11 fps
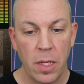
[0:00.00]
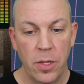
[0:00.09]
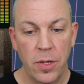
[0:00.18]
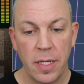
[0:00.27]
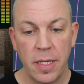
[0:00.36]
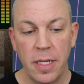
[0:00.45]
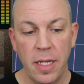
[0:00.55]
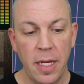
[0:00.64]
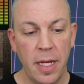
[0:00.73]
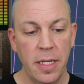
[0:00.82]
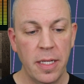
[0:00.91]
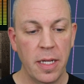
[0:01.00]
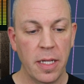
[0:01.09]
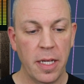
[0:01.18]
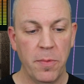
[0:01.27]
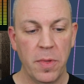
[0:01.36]
you can see
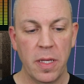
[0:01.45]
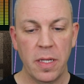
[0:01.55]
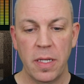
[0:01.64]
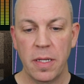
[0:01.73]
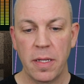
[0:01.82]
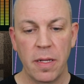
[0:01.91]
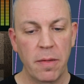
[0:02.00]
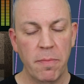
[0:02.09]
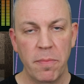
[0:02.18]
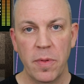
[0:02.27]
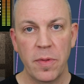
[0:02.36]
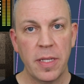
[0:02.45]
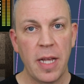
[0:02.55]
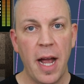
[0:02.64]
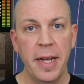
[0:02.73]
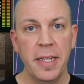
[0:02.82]
instantly with this
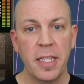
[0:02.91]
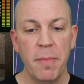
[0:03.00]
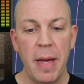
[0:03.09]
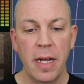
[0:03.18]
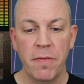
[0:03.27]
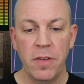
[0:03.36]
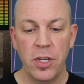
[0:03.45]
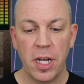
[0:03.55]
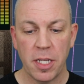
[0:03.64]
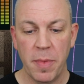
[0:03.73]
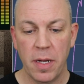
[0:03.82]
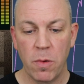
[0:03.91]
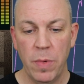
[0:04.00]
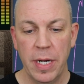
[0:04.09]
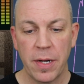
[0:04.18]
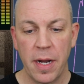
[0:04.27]
tiniest amount of adjustment,
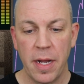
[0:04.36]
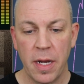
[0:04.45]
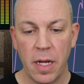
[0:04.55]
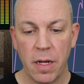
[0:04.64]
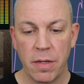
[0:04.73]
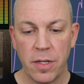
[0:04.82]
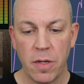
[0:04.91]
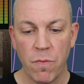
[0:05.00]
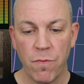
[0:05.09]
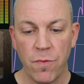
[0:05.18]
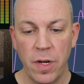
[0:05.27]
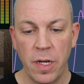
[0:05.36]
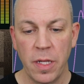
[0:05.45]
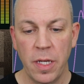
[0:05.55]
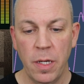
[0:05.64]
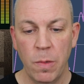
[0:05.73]
we are getting some
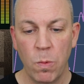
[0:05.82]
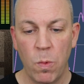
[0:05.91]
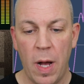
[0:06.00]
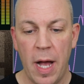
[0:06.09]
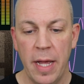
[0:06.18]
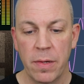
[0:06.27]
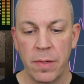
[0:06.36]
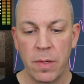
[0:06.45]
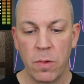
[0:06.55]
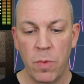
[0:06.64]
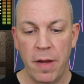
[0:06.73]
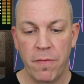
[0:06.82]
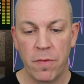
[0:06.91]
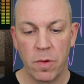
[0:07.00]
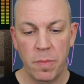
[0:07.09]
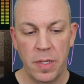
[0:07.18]
really wild
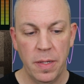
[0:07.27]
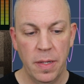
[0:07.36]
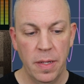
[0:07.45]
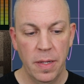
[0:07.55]
waveforms.